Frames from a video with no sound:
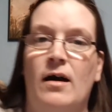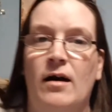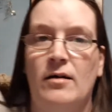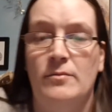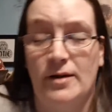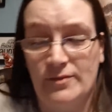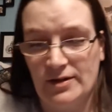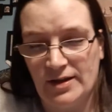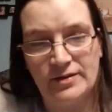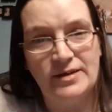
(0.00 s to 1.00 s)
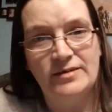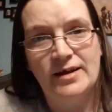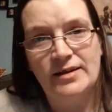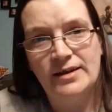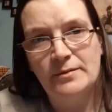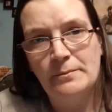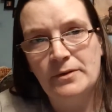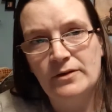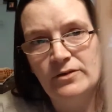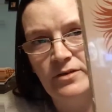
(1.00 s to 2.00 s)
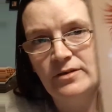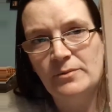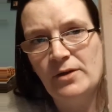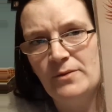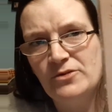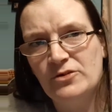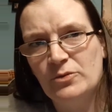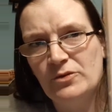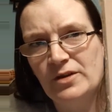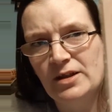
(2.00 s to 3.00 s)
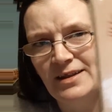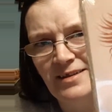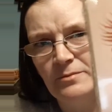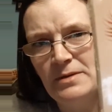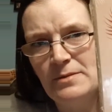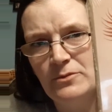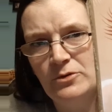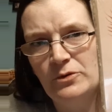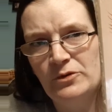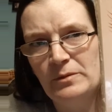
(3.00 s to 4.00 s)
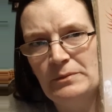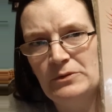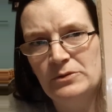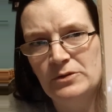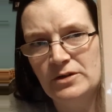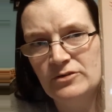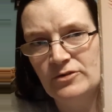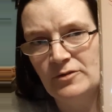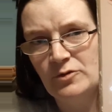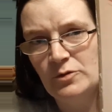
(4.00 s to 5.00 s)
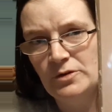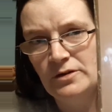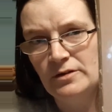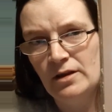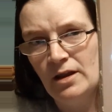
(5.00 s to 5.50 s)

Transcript: I really like the detailing, but sometimes you just want something that's a bit more simple and straightforward. And